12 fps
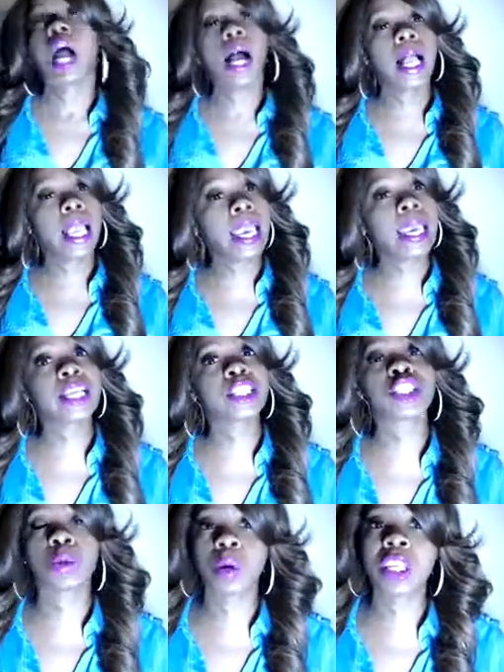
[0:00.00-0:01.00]
and she
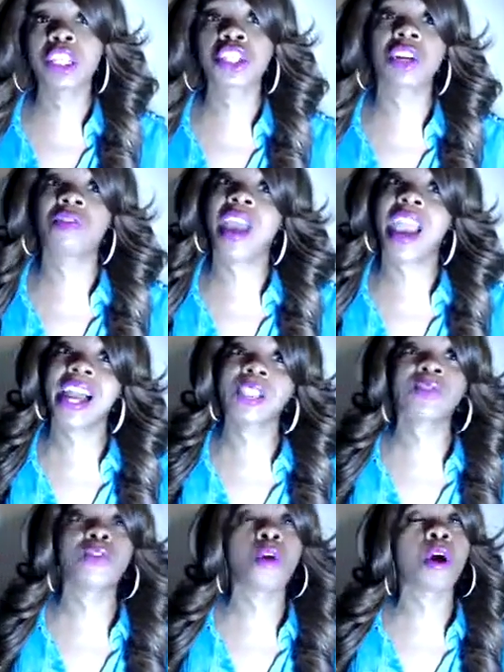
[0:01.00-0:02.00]
really should have asked for,